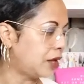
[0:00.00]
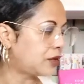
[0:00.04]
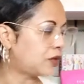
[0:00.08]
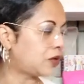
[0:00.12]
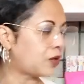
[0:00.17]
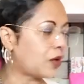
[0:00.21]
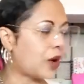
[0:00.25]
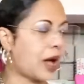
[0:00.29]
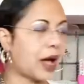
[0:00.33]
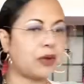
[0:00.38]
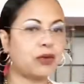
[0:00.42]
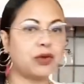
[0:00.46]

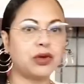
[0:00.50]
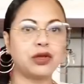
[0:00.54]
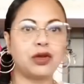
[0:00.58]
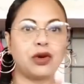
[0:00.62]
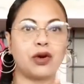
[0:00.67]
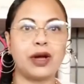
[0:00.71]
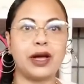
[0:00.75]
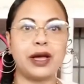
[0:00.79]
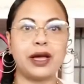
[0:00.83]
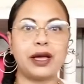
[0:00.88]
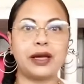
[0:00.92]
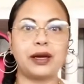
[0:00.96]
So I will
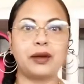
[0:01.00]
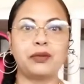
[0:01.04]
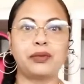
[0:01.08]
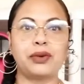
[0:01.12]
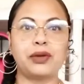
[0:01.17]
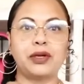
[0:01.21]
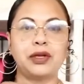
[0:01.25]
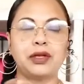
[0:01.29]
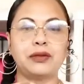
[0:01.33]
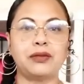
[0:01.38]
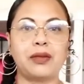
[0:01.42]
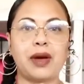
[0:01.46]
go ahead and
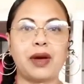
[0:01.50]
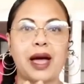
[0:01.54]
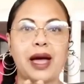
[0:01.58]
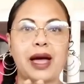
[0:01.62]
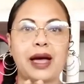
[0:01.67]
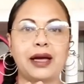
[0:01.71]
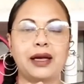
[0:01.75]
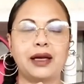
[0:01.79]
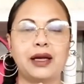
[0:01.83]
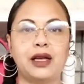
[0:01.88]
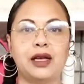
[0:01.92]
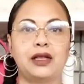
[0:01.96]
put
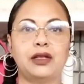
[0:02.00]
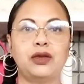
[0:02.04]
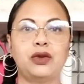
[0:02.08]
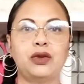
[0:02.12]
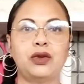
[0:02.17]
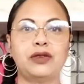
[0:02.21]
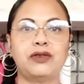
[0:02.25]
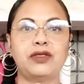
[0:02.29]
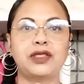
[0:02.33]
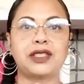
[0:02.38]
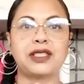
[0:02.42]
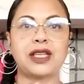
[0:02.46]
my
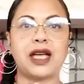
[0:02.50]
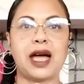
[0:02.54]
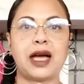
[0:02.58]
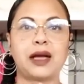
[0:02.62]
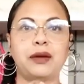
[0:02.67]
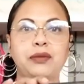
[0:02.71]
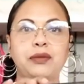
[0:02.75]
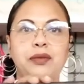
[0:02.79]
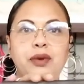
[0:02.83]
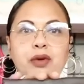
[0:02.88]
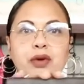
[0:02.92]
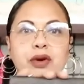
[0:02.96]
Louis
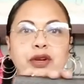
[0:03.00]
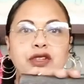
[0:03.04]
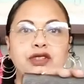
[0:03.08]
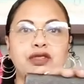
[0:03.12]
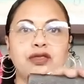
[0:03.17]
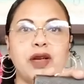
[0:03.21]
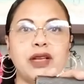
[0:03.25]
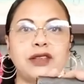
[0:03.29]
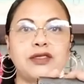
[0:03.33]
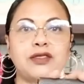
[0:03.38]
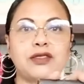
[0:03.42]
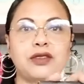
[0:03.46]
Vuitton
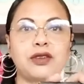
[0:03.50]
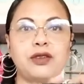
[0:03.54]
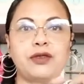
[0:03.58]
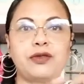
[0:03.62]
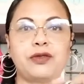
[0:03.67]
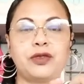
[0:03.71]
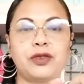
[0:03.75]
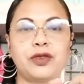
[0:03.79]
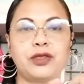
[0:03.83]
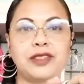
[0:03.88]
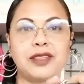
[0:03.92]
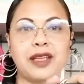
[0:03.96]
Portresser
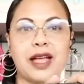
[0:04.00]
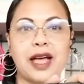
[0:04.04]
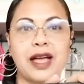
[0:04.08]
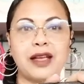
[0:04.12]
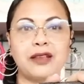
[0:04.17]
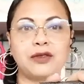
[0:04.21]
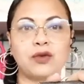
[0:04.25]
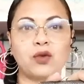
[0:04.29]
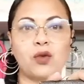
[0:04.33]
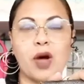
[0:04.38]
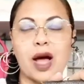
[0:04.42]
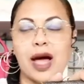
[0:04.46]

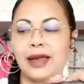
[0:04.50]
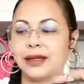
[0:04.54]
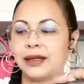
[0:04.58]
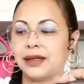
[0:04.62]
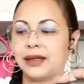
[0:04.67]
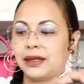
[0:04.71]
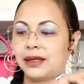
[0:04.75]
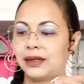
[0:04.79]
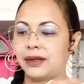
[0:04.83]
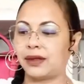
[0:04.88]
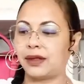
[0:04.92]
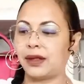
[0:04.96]
full-size
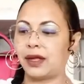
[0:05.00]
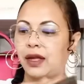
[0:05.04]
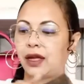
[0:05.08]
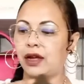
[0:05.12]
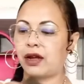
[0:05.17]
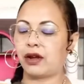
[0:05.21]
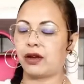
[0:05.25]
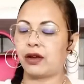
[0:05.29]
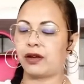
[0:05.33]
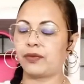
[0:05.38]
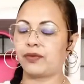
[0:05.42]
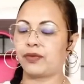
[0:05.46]
wallet in
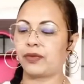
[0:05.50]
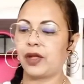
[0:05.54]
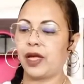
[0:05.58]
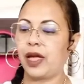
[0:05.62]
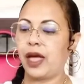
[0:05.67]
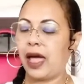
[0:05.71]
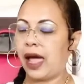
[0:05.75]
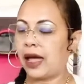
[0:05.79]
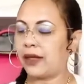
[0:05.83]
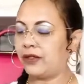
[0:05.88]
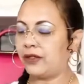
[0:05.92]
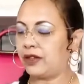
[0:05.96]
there.
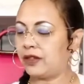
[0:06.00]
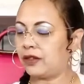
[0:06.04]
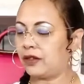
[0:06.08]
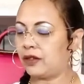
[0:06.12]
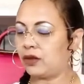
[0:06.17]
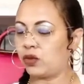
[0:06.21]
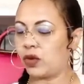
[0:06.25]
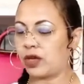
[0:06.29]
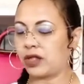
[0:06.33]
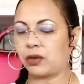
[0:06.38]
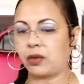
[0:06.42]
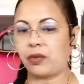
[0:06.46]
And this
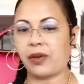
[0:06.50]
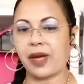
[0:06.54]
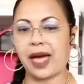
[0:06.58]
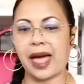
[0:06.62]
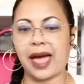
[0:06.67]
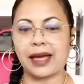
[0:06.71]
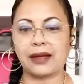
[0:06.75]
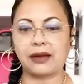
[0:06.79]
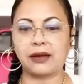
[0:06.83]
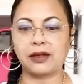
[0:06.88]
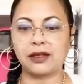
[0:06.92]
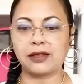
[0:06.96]
is what the
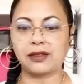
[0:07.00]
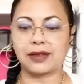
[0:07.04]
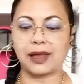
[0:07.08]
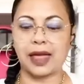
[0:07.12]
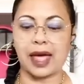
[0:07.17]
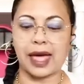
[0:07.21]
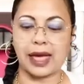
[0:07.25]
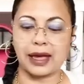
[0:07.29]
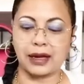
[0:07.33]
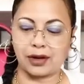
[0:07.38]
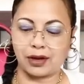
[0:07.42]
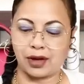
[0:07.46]
bag looks
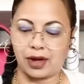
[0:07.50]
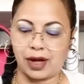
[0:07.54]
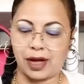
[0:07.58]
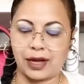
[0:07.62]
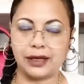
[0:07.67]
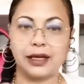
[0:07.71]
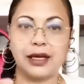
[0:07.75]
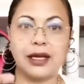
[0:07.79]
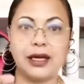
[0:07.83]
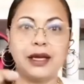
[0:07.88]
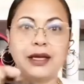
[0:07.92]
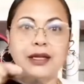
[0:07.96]
like
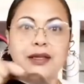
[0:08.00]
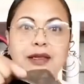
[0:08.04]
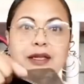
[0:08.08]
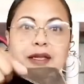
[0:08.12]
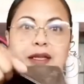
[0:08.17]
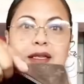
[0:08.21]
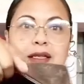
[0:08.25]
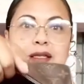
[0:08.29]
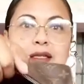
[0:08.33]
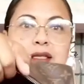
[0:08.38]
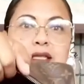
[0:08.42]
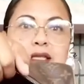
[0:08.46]
on
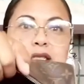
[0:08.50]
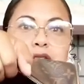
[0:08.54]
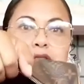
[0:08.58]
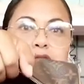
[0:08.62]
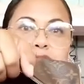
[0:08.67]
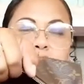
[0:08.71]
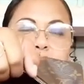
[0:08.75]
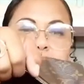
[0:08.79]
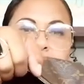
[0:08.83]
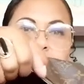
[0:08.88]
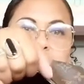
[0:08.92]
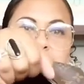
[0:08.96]
the
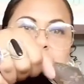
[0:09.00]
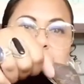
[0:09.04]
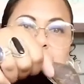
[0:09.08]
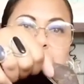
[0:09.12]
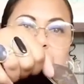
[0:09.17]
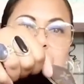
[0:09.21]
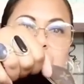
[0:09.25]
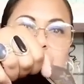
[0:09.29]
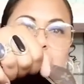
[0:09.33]
interior.